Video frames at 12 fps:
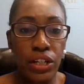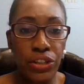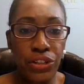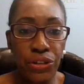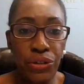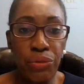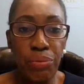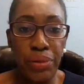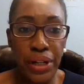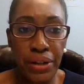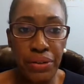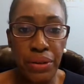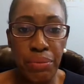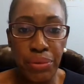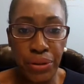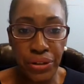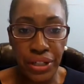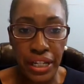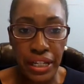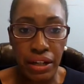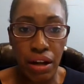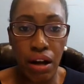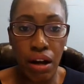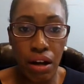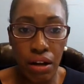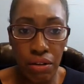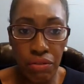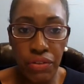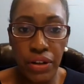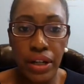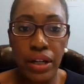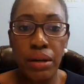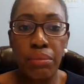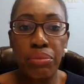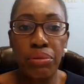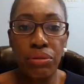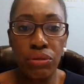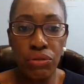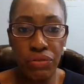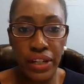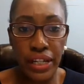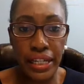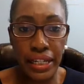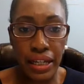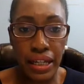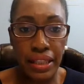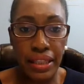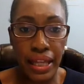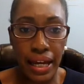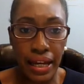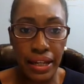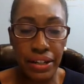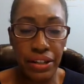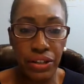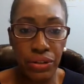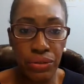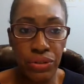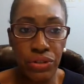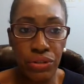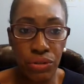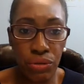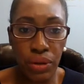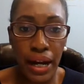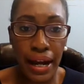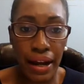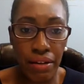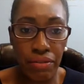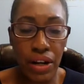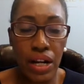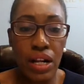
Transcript: you bear the burden of proving that you do have